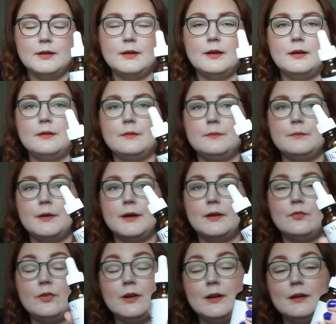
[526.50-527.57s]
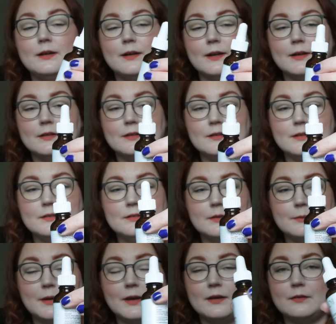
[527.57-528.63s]
I really liked this.
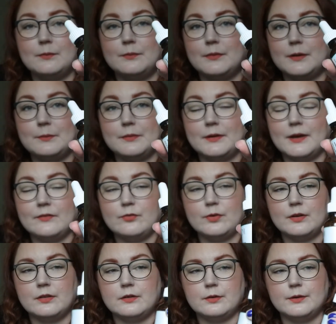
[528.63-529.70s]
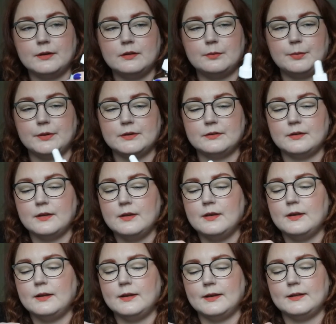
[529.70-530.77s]
I'm halfway through it, but
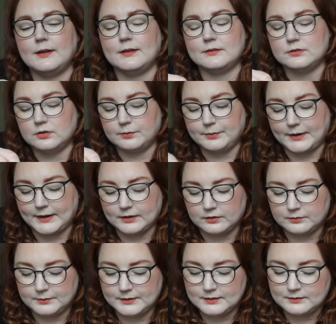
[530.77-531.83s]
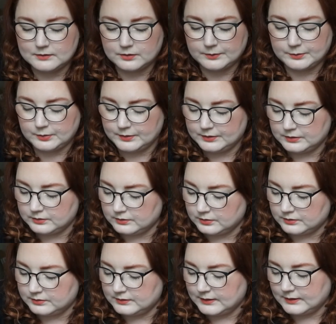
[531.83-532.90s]
it has gone bad on me, so I'm going to
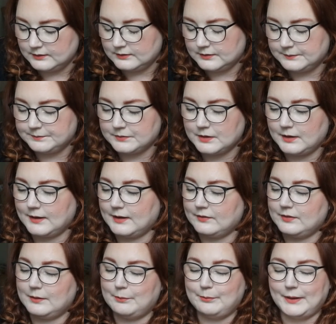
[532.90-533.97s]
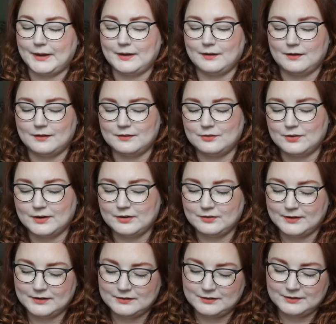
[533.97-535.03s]
toss that. I have the Becca Under Eye
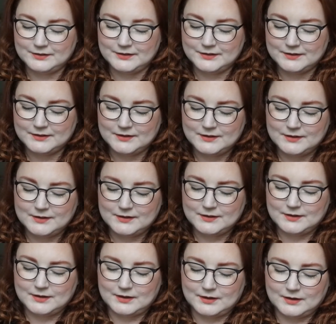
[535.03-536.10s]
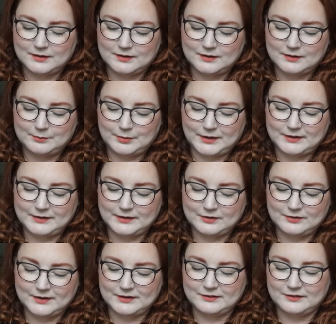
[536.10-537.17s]
Corrector, Brightening
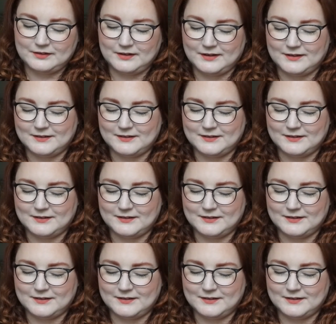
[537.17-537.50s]
Corrector.